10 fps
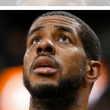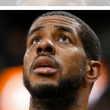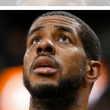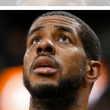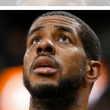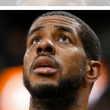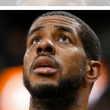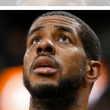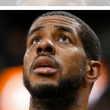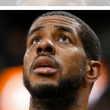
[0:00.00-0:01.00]

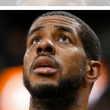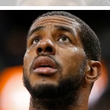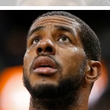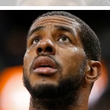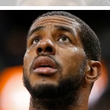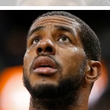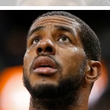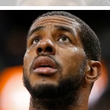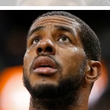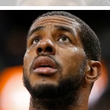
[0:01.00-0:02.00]

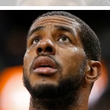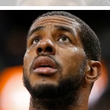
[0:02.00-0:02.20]
Nobody speaks.